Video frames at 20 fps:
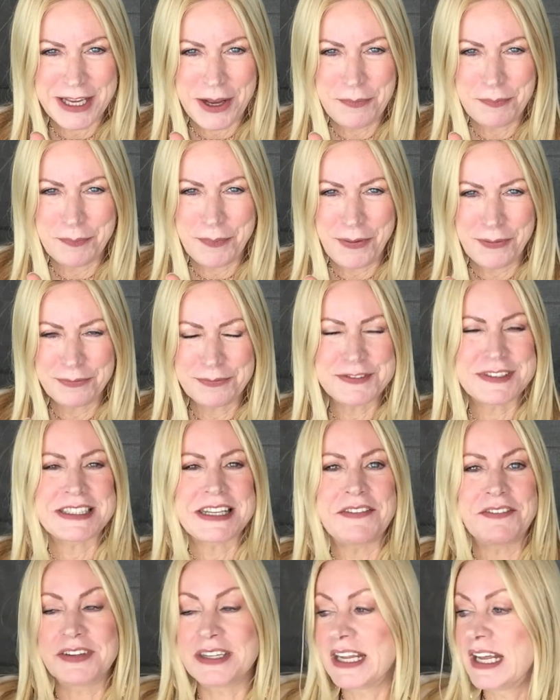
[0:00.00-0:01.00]
above
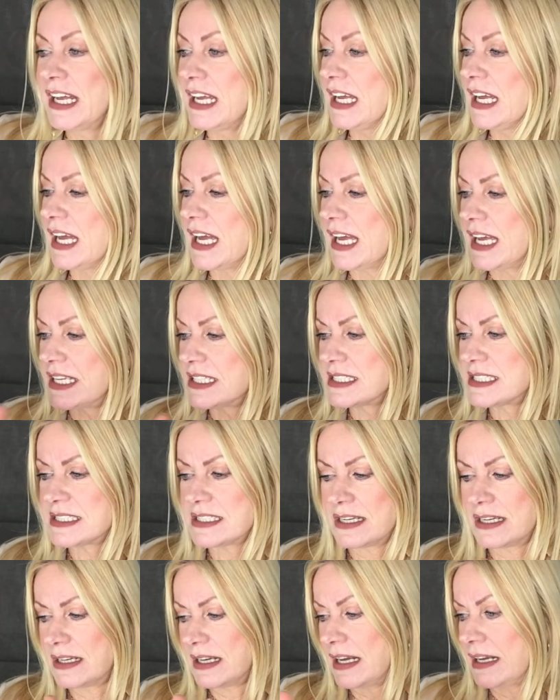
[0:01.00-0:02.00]
7 is
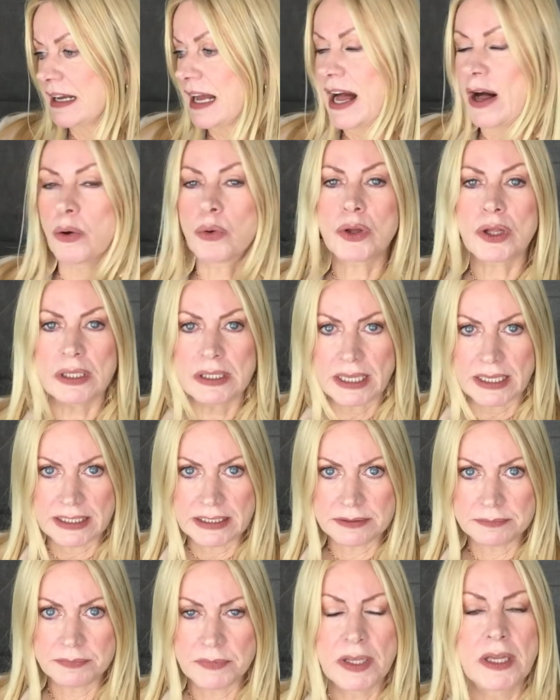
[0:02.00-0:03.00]

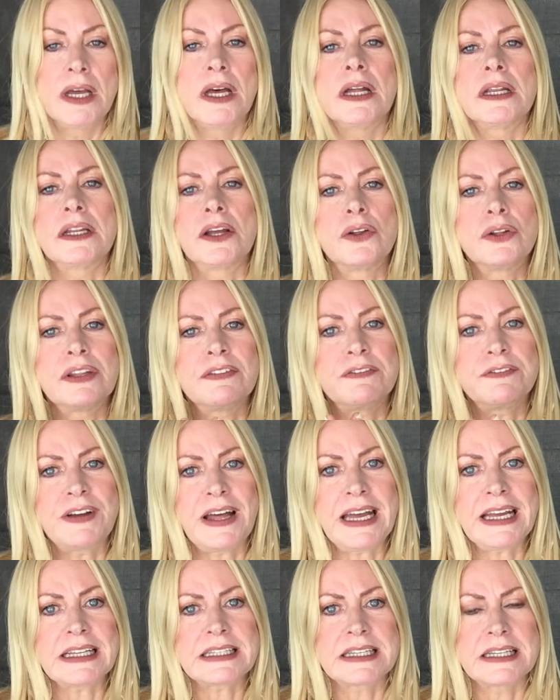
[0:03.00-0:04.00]
alkaline. Now the
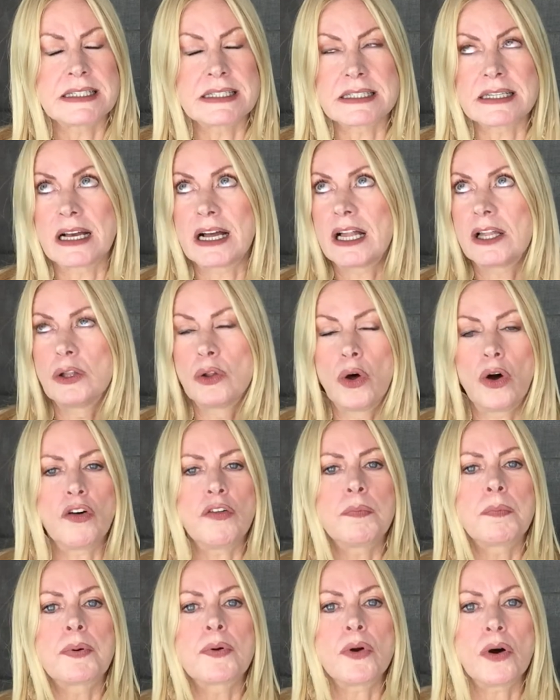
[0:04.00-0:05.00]
fact is that a lot of
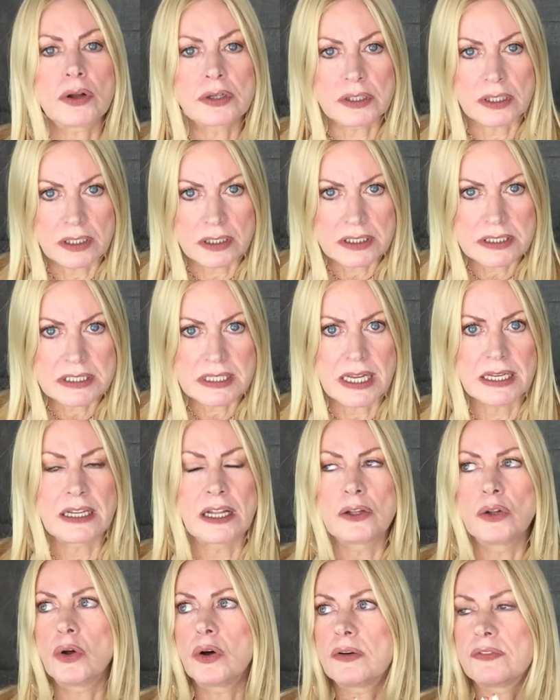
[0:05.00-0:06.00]
products and a
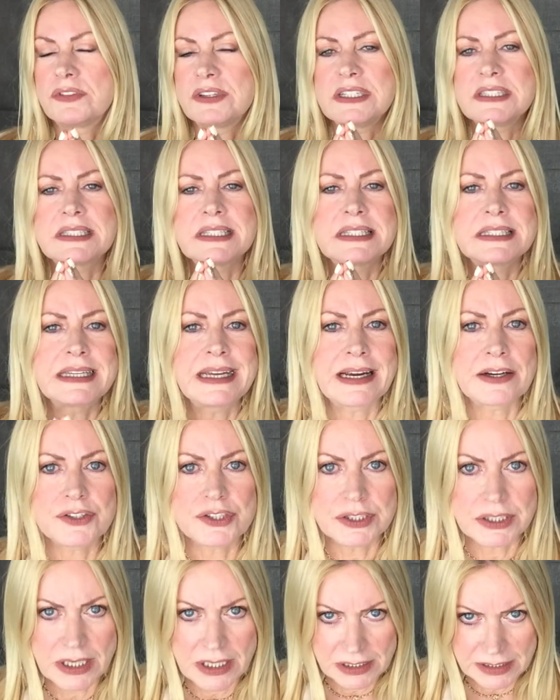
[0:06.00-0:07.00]
lot of these
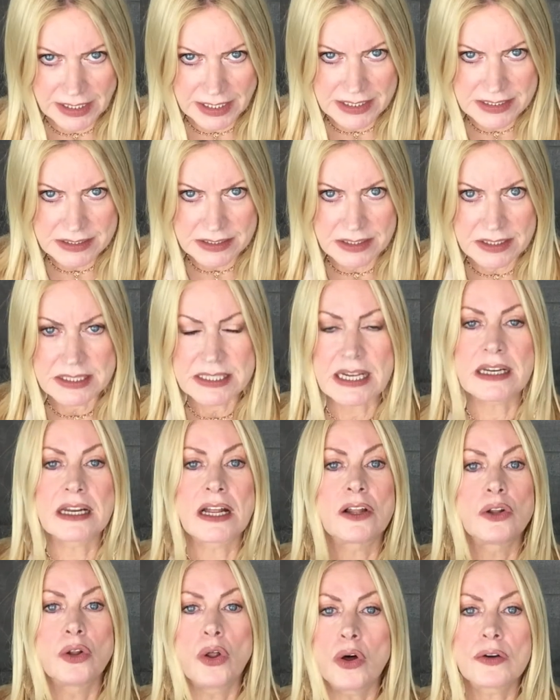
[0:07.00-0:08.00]
detergent cleansers and a
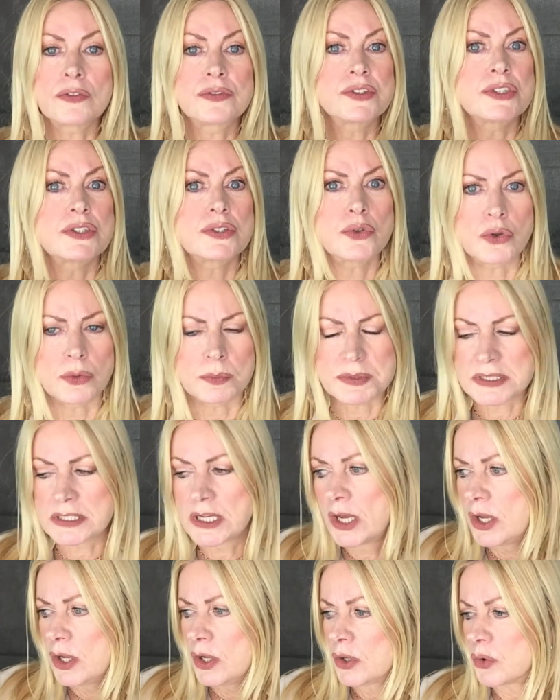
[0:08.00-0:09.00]
lot of soaps
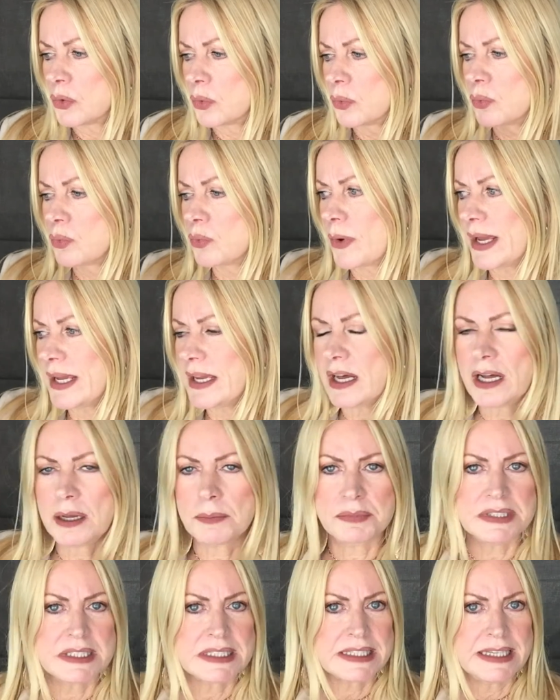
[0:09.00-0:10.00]
go right up
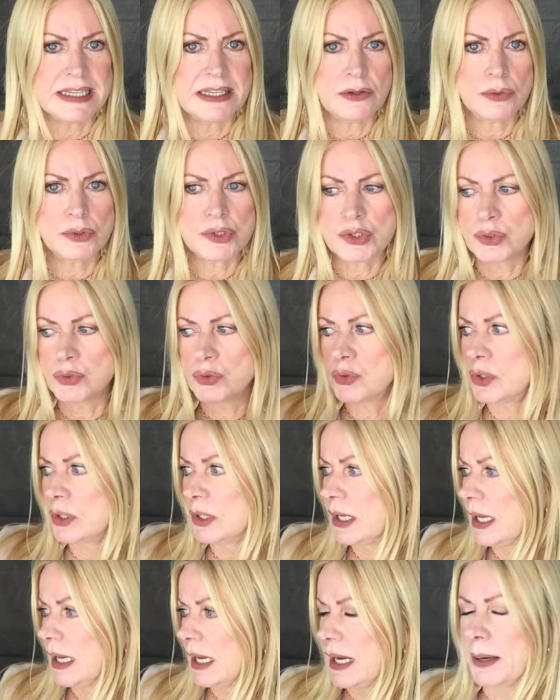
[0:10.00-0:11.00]
the scale to
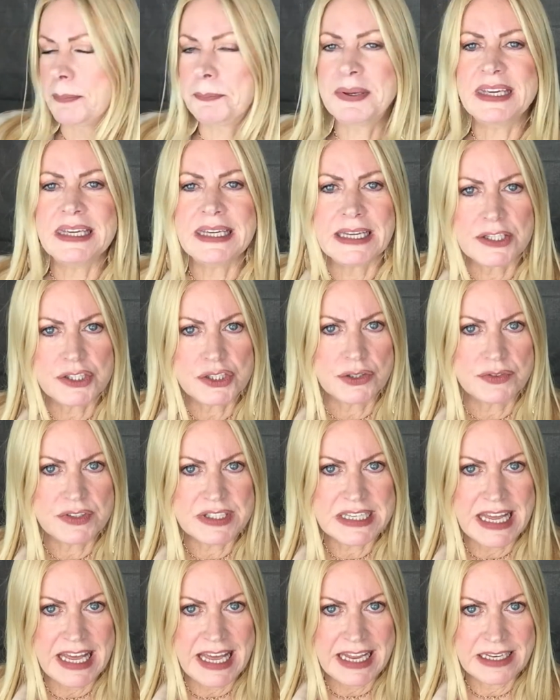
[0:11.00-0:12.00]
a pH of
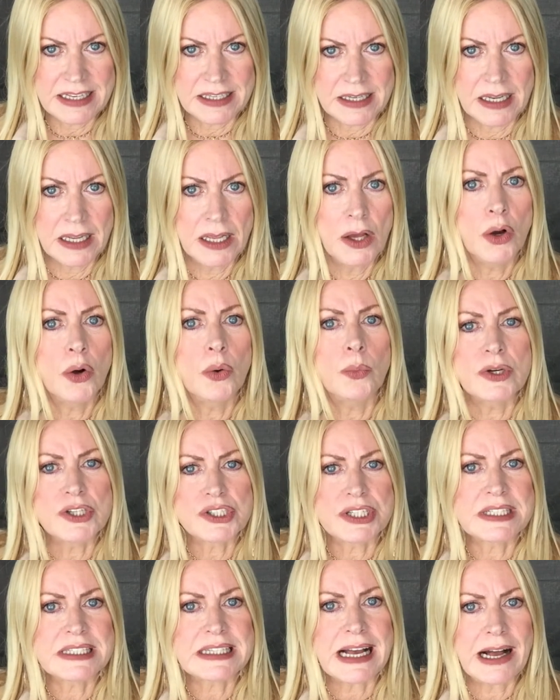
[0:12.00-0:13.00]
10, which
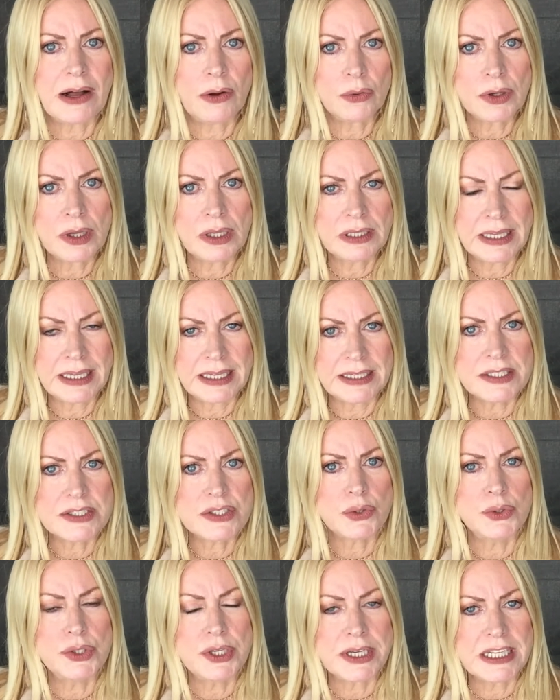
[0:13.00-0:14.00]
is alkaline. So
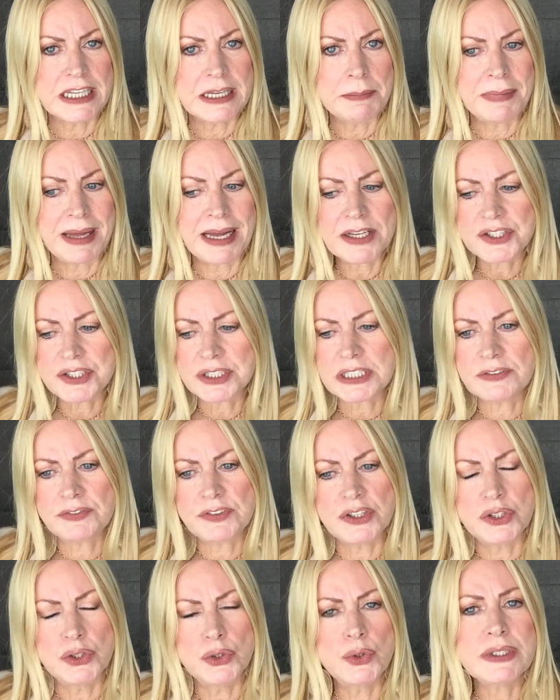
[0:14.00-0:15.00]
you can imagine if you
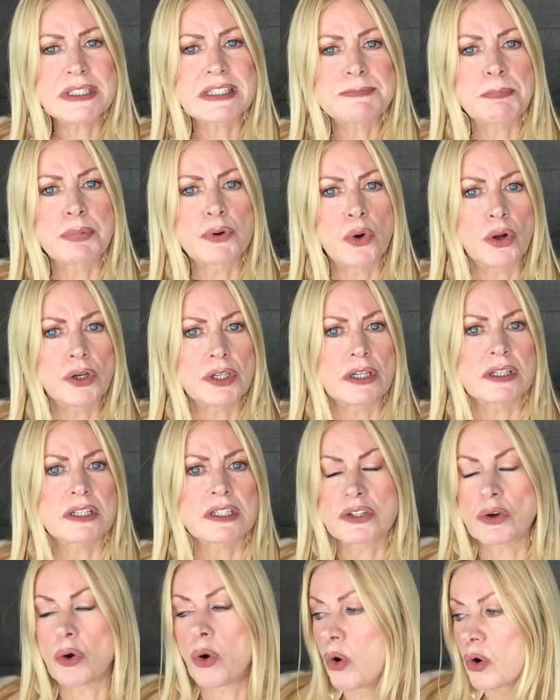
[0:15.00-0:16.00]
use
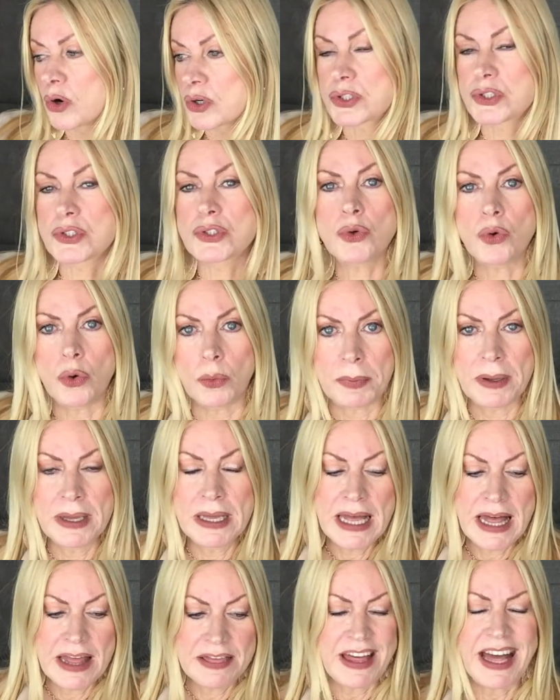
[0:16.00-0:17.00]
products or soap,
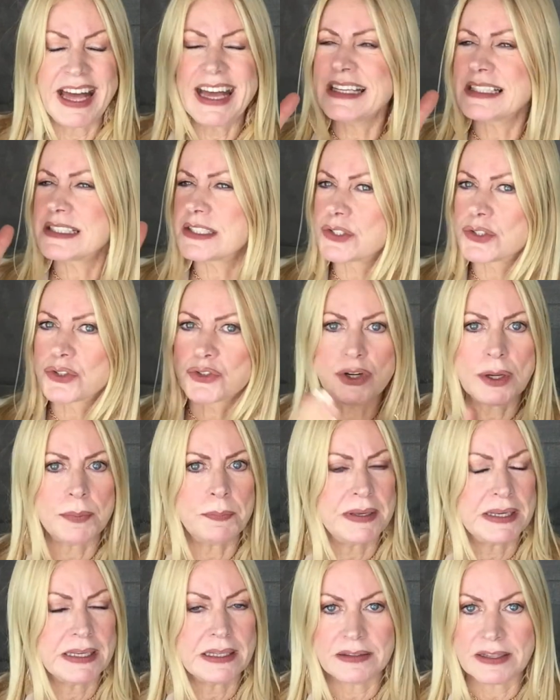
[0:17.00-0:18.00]
that is
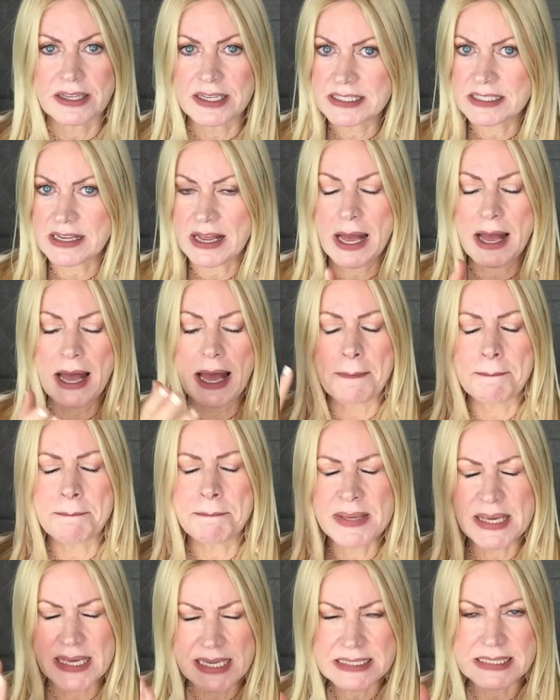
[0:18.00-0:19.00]
stripping this
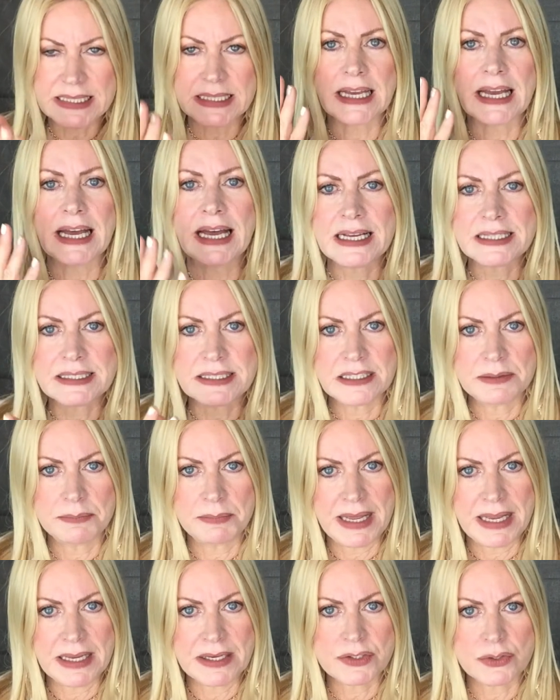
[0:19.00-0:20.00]
amazing acid
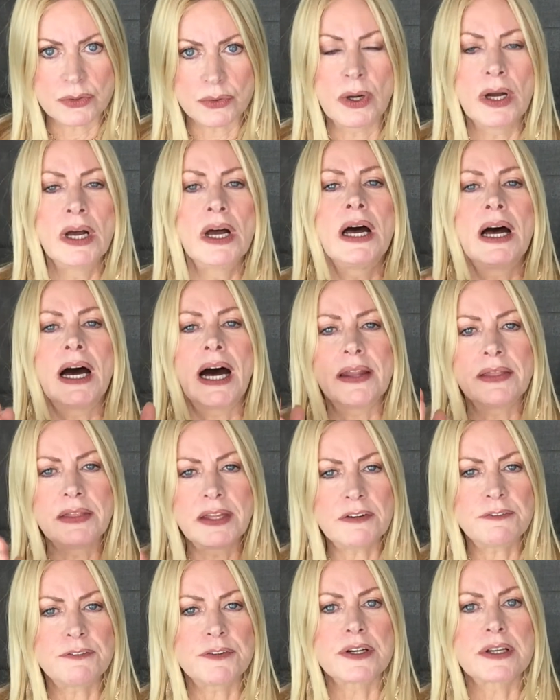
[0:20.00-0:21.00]
mantle, and
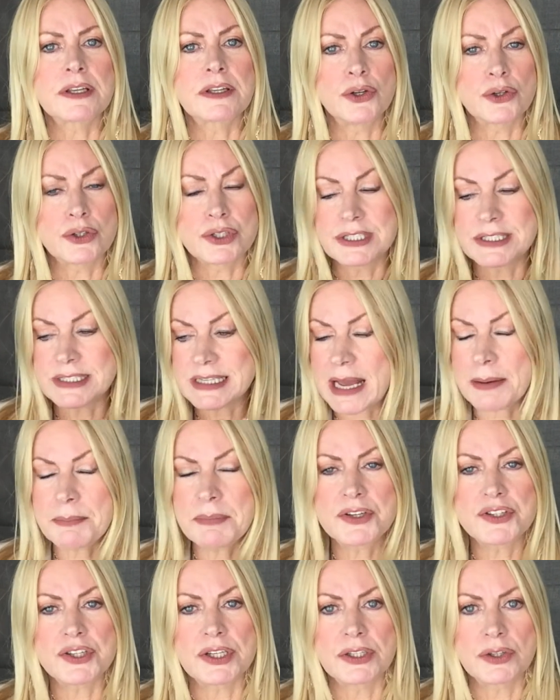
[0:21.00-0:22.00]
therefore you're
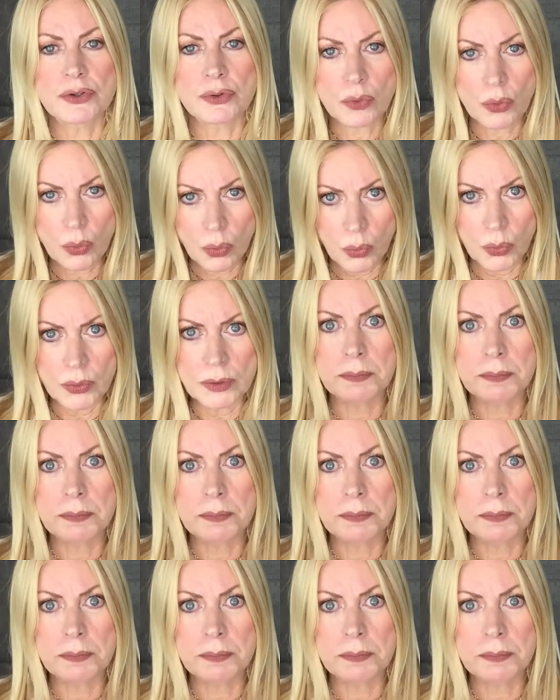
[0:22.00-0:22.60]
damaging your own